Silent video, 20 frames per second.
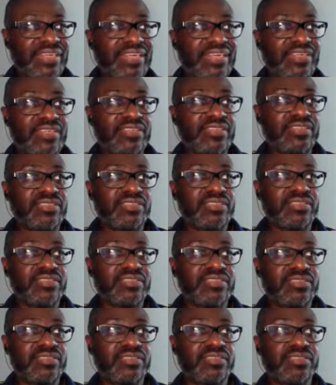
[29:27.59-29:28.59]
leader?
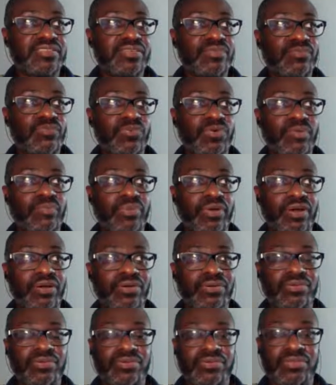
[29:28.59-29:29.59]
Come on,
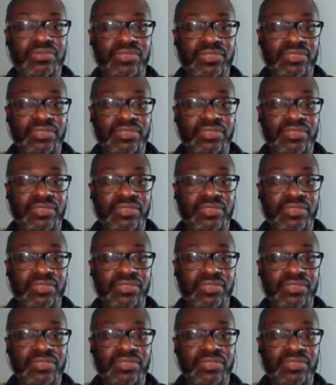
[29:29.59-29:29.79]
bro.